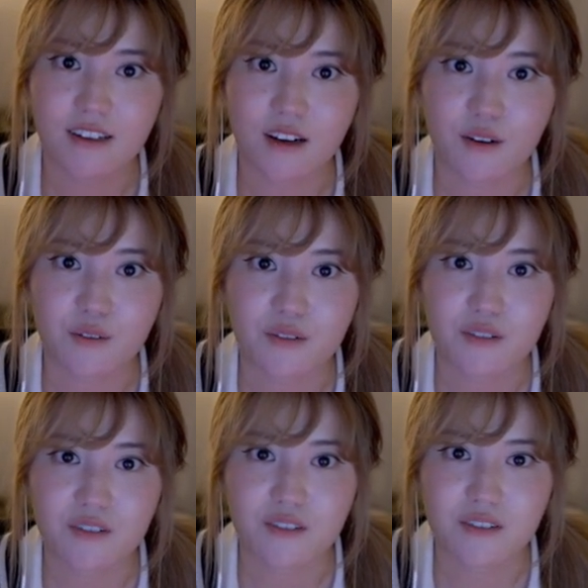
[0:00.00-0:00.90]
oh,
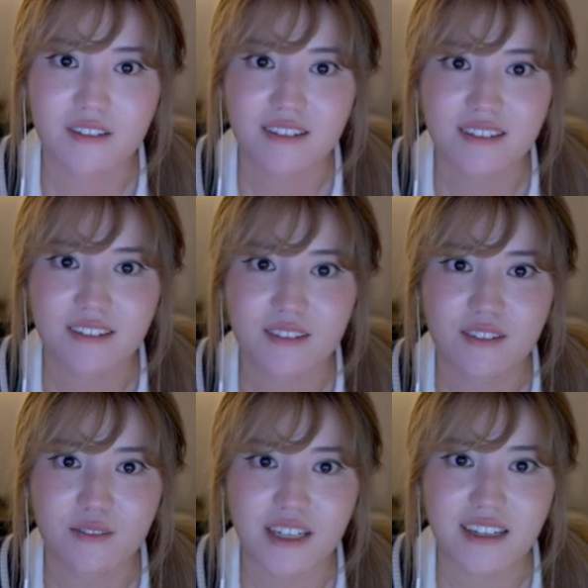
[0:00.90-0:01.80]

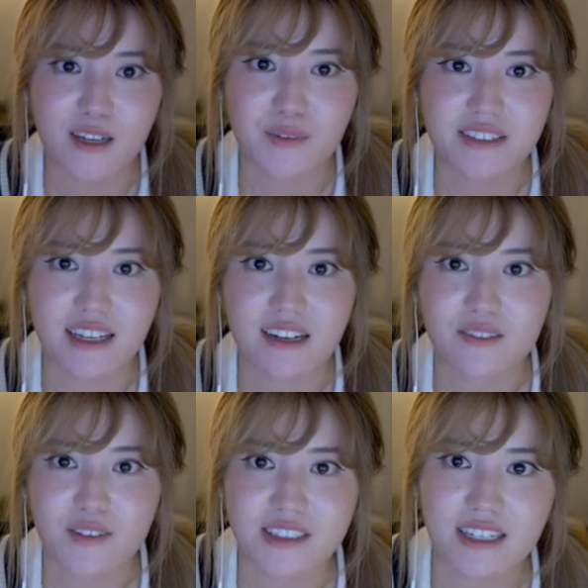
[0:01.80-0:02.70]
wait, I missed that.
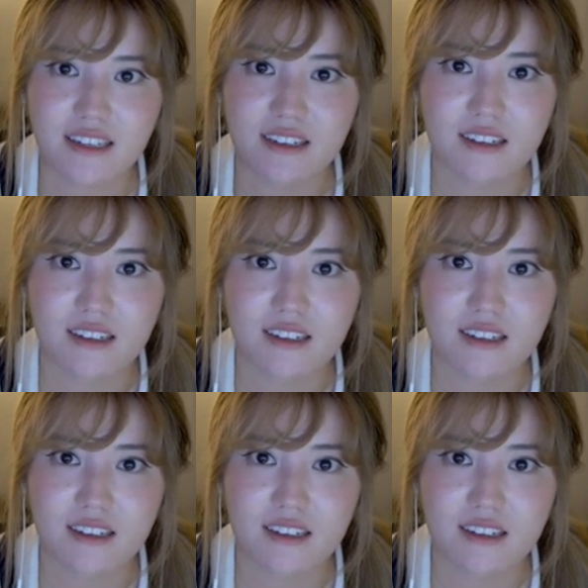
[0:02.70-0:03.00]
One second.